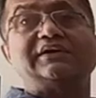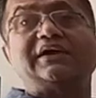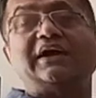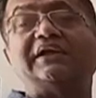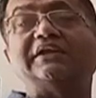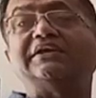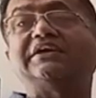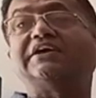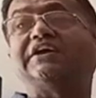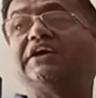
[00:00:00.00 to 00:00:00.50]

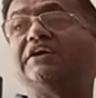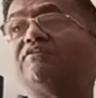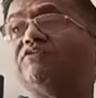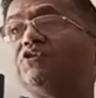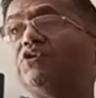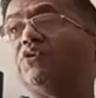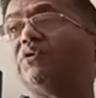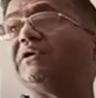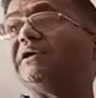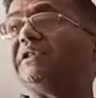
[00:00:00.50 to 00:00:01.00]
can give
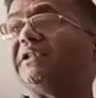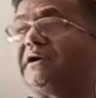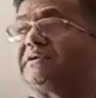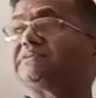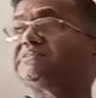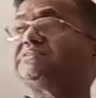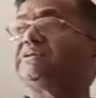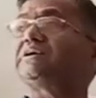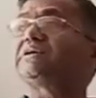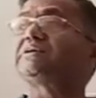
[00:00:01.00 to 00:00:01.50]
you
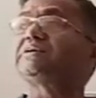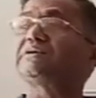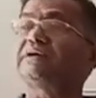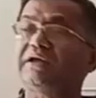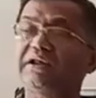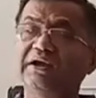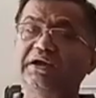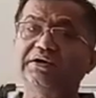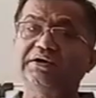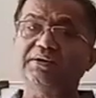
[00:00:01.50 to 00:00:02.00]
electric
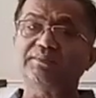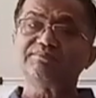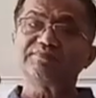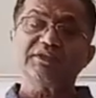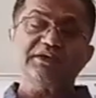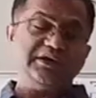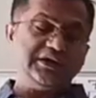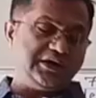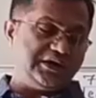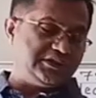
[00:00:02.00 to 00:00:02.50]
current
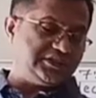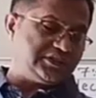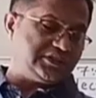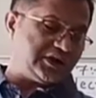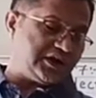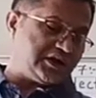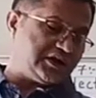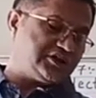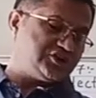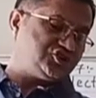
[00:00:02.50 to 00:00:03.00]
in
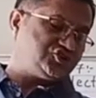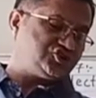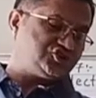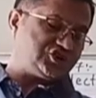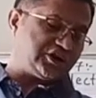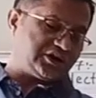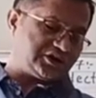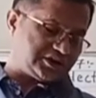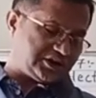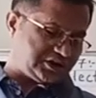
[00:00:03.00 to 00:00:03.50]
the
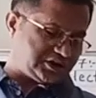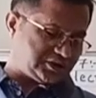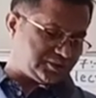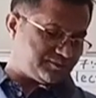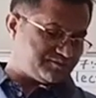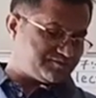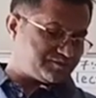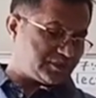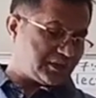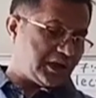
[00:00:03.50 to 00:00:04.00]
circuit.